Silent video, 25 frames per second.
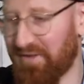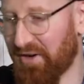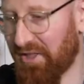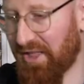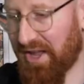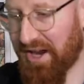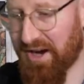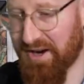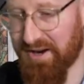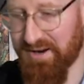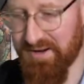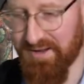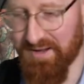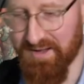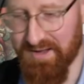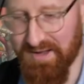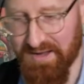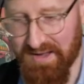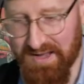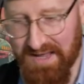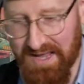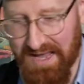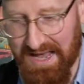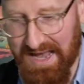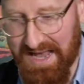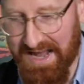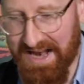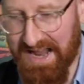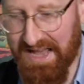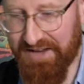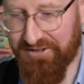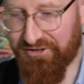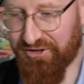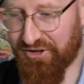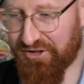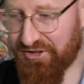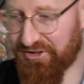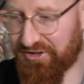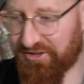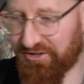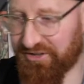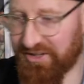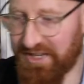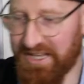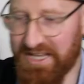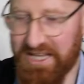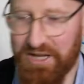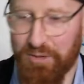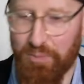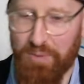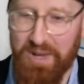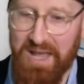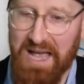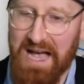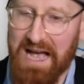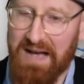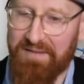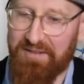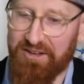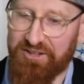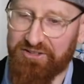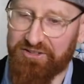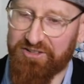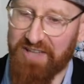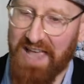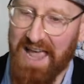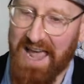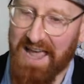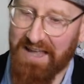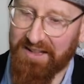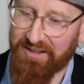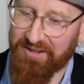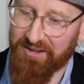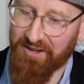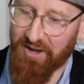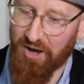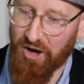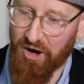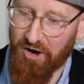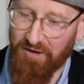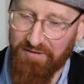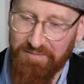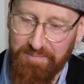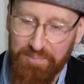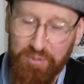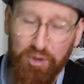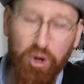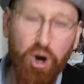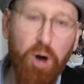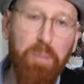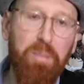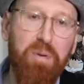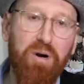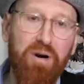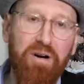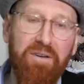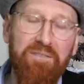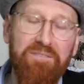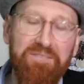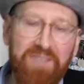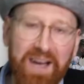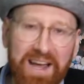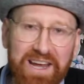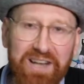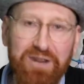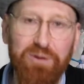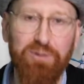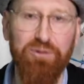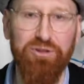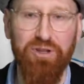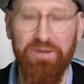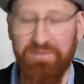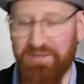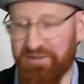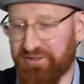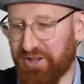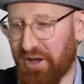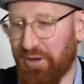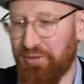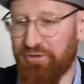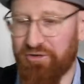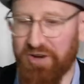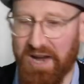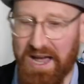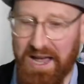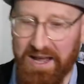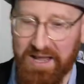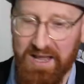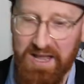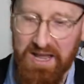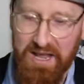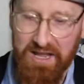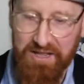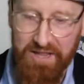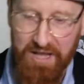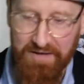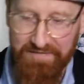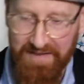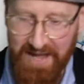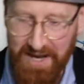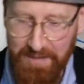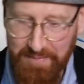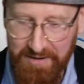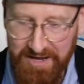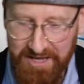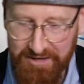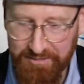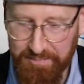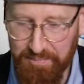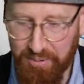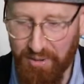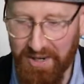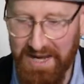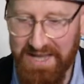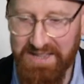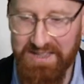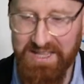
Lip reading: there. And as you can see, we have a set of proper vinyls of the soundtrack. Now, if anybody has played the